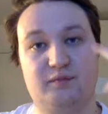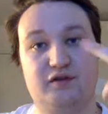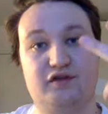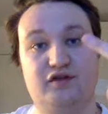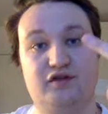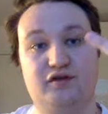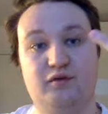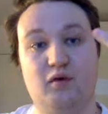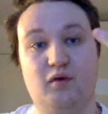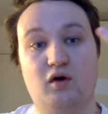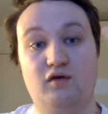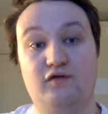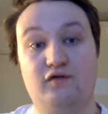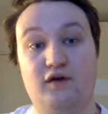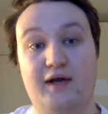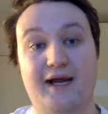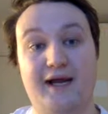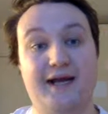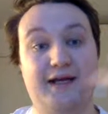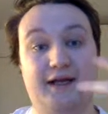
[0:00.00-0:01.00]
2
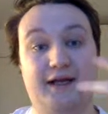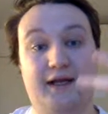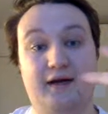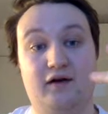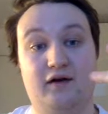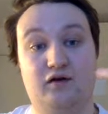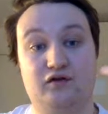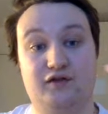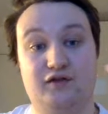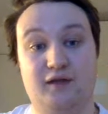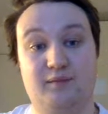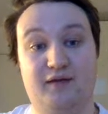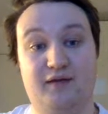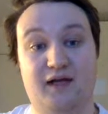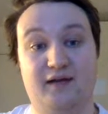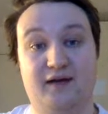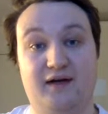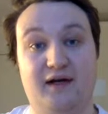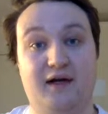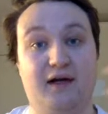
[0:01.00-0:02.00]
over any Jose el
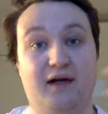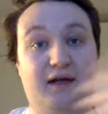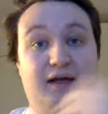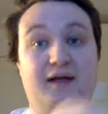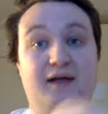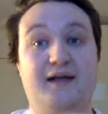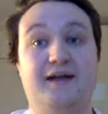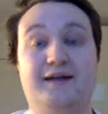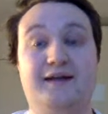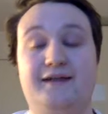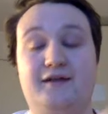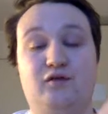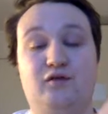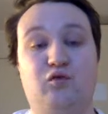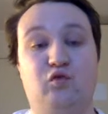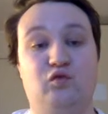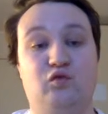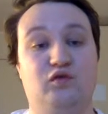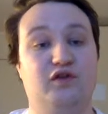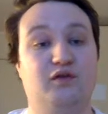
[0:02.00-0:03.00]
Piedra
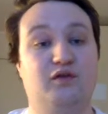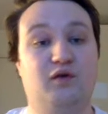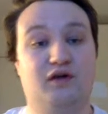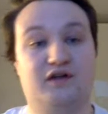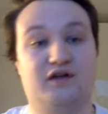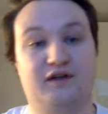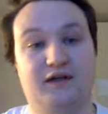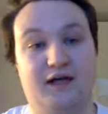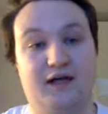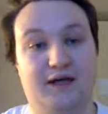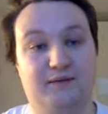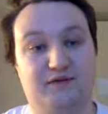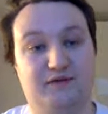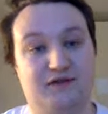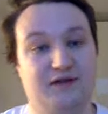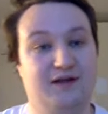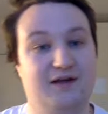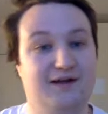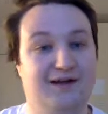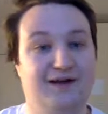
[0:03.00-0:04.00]
200 times
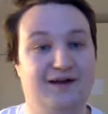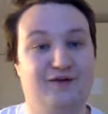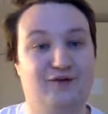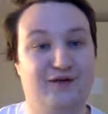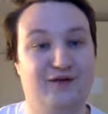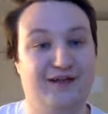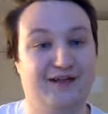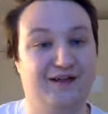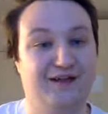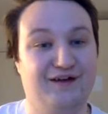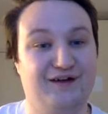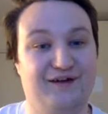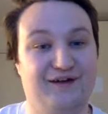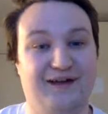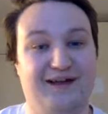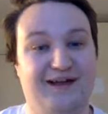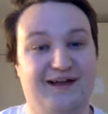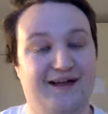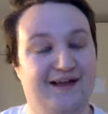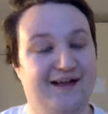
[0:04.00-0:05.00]
a week, you know?
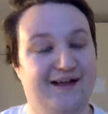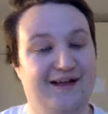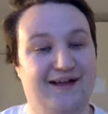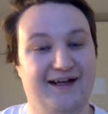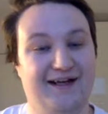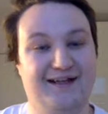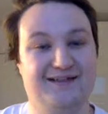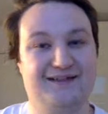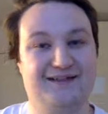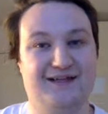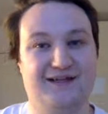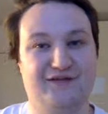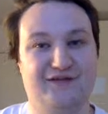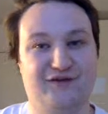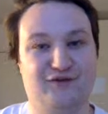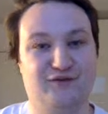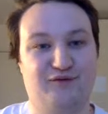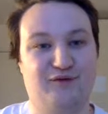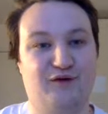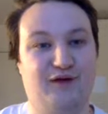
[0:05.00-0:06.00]
Like, it's not
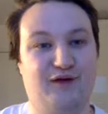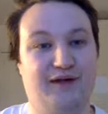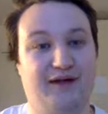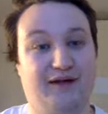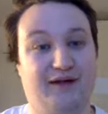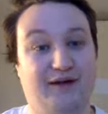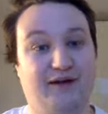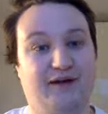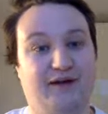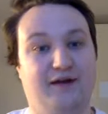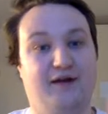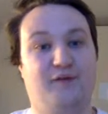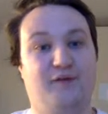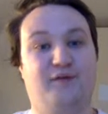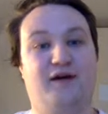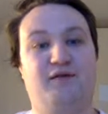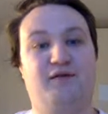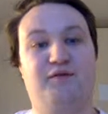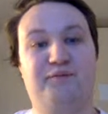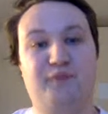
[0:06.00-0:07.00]
even remotely
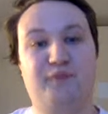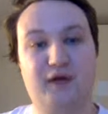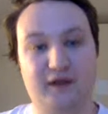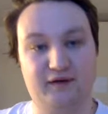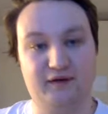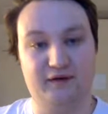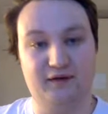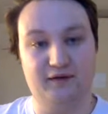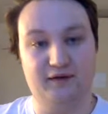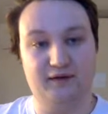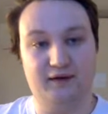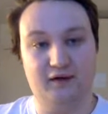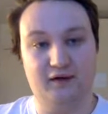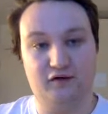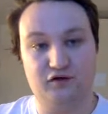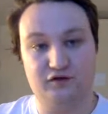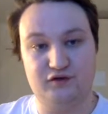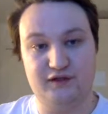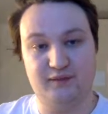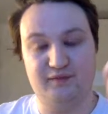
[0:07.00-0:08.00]
comparable, but
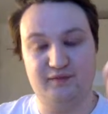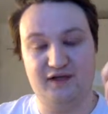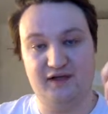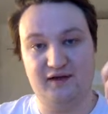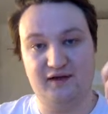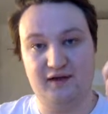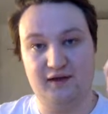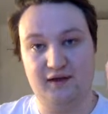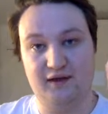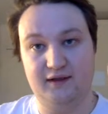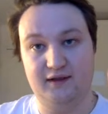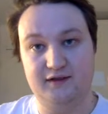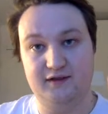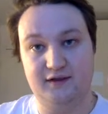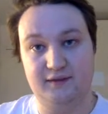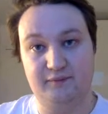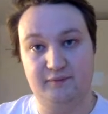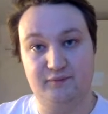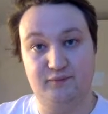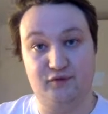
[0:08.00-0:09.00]
Jose el Piedra is
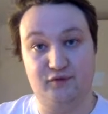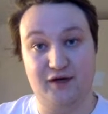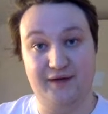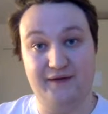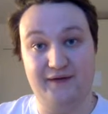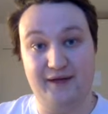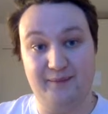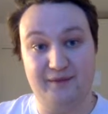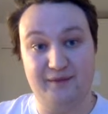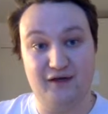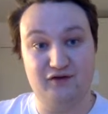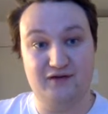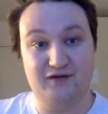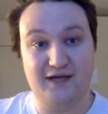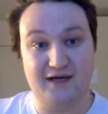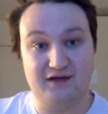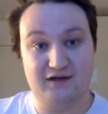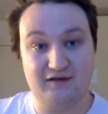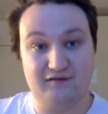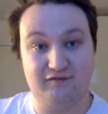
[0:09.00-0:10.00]
a brand that Habanos
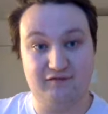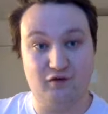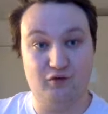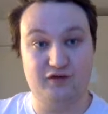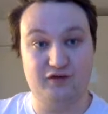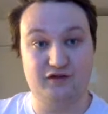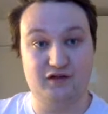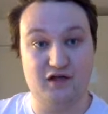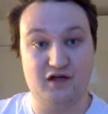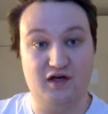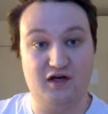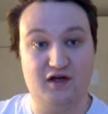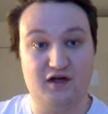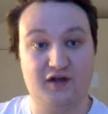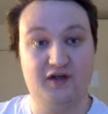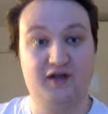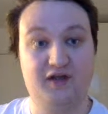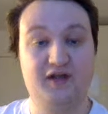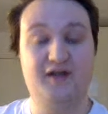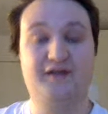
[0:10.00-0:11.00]
actually focuses a lot
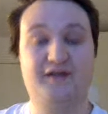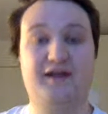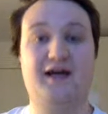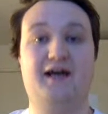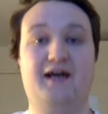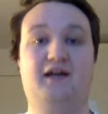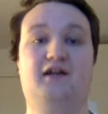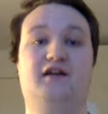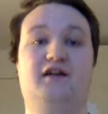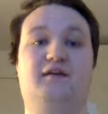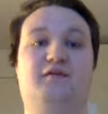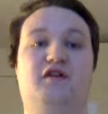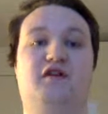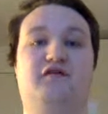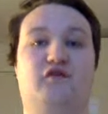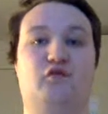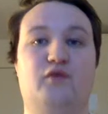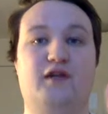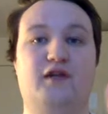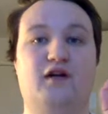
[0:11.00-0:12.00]
on. They had a little bit of
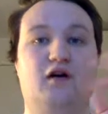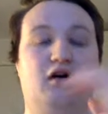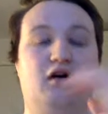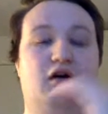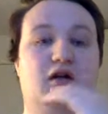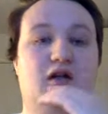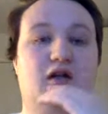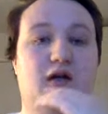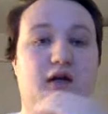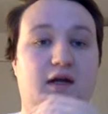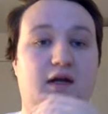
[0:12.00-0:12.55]
a rehaul